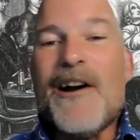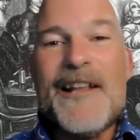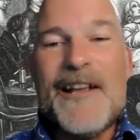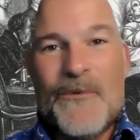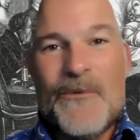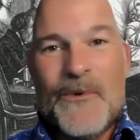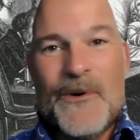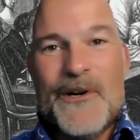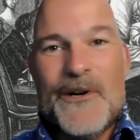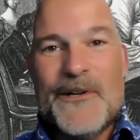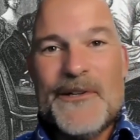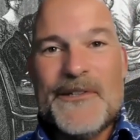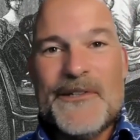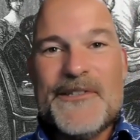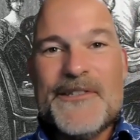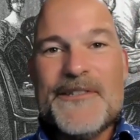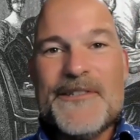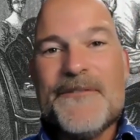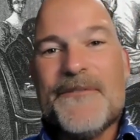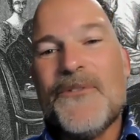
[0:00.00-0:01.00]
parting
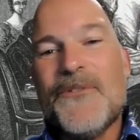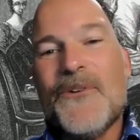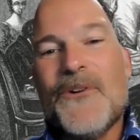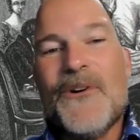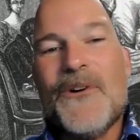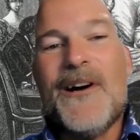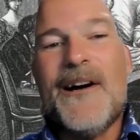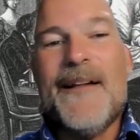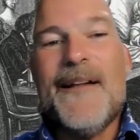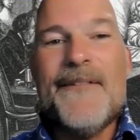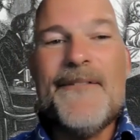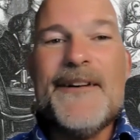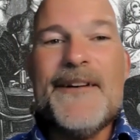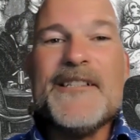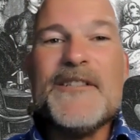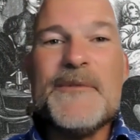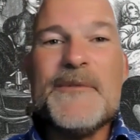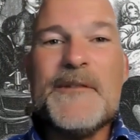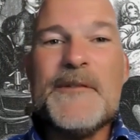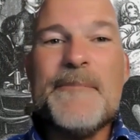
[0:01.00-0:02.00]
words for all of
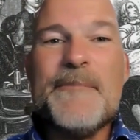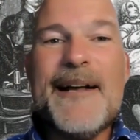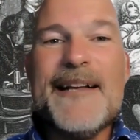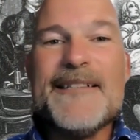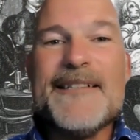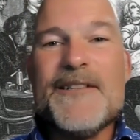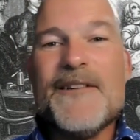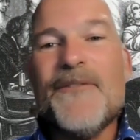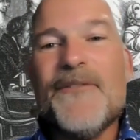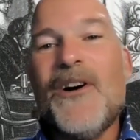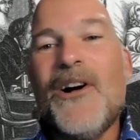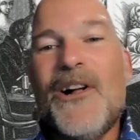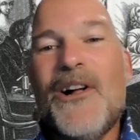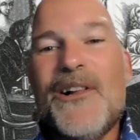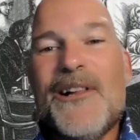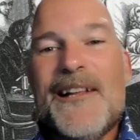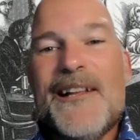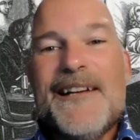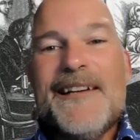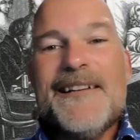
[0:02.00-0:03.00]
us was best of
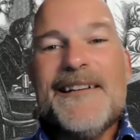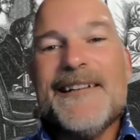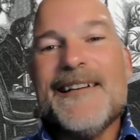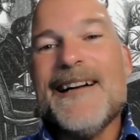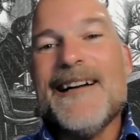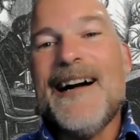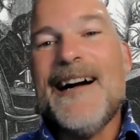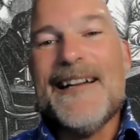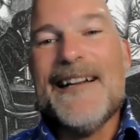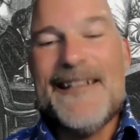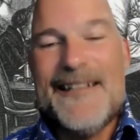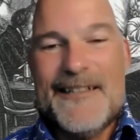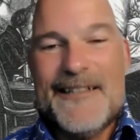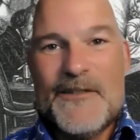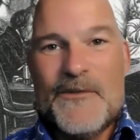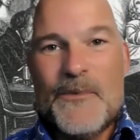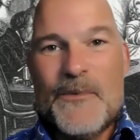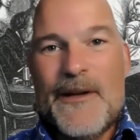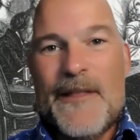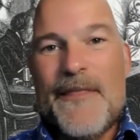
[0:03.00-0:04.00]
all, God
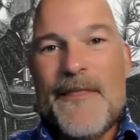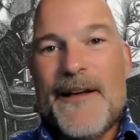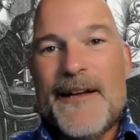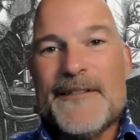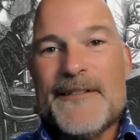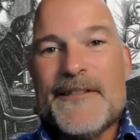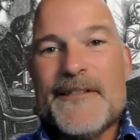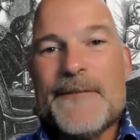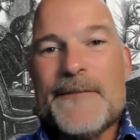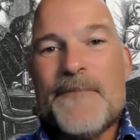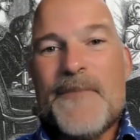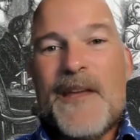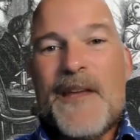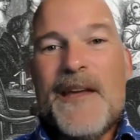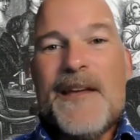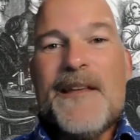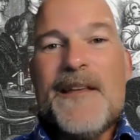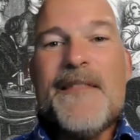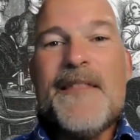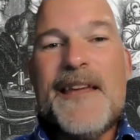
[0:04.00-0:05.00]
is with us.
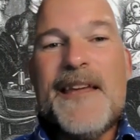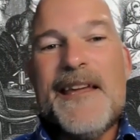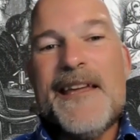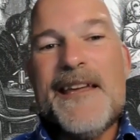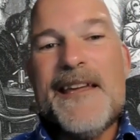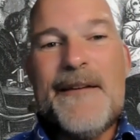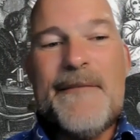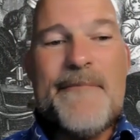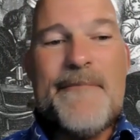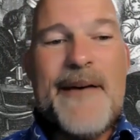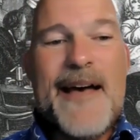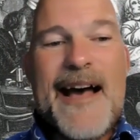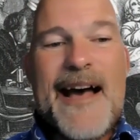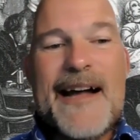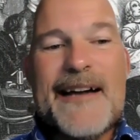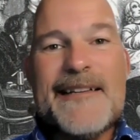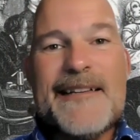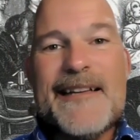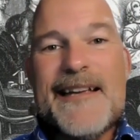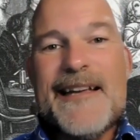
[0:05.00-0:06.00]
The
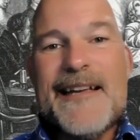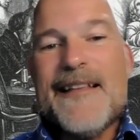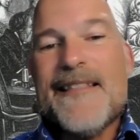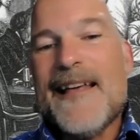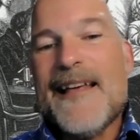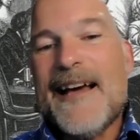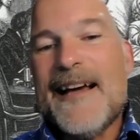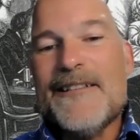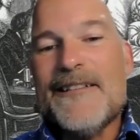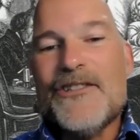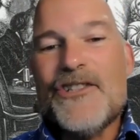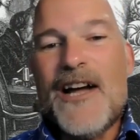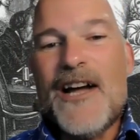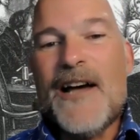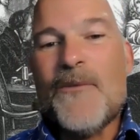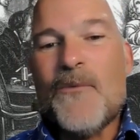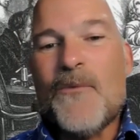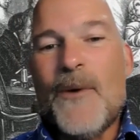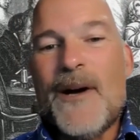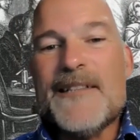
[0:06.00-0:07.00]
impact that
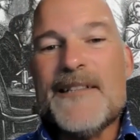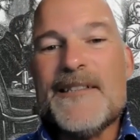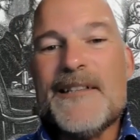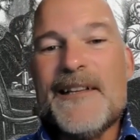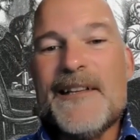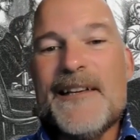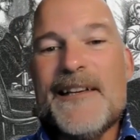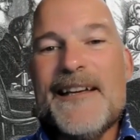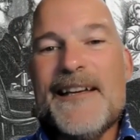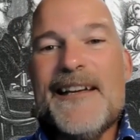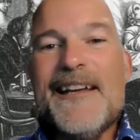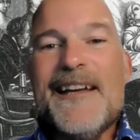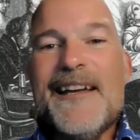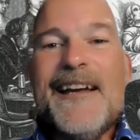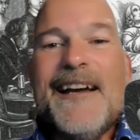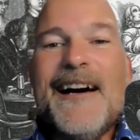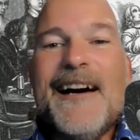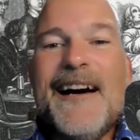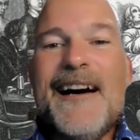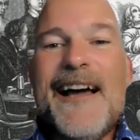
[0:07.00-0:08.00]
John Wesley
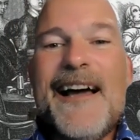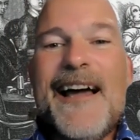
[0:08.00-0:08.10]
